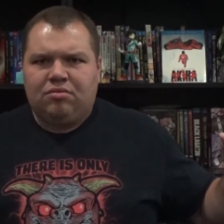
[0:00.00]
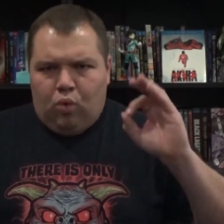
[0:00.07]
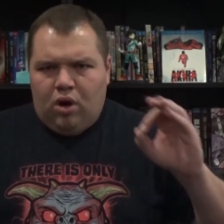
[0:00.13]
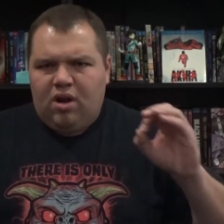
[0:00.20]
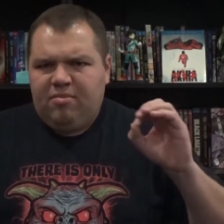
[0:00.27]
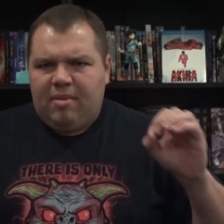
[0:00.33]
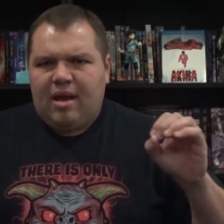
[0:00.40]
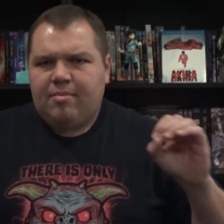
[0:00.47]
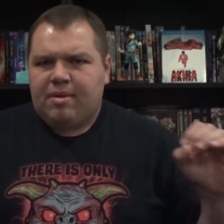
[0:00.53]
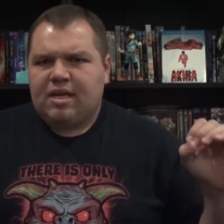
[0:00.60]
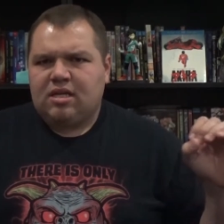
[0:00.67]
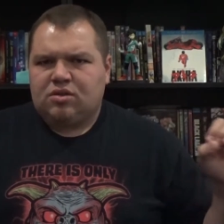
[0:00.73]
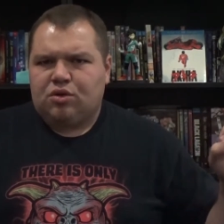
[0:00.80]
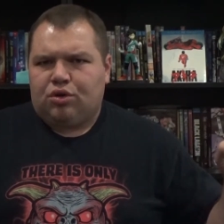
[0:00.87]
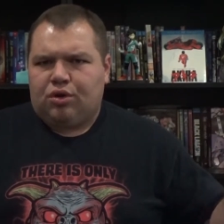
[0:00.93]
One of my
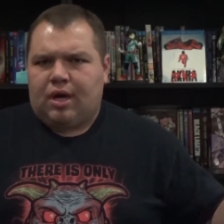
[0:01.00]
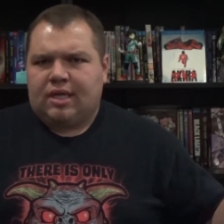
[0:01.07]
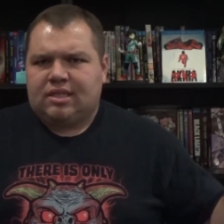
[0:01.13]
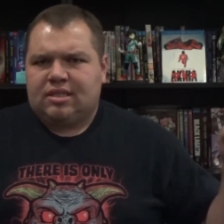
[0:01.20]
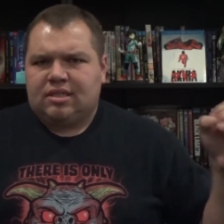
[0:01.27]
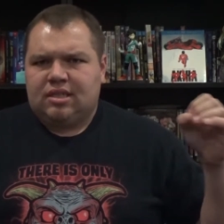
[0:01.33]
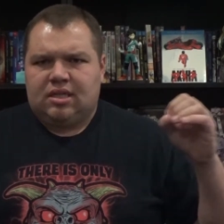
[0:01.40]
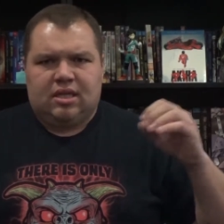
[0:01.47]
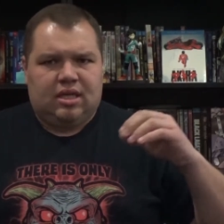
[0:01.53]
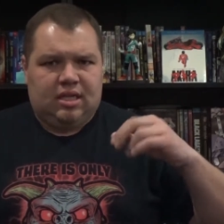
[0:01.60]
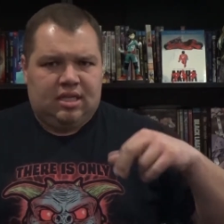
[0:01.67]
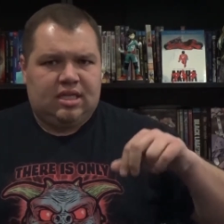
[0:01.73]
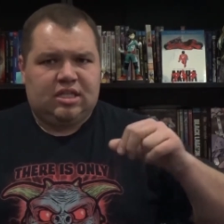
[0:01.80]
biggest regrets in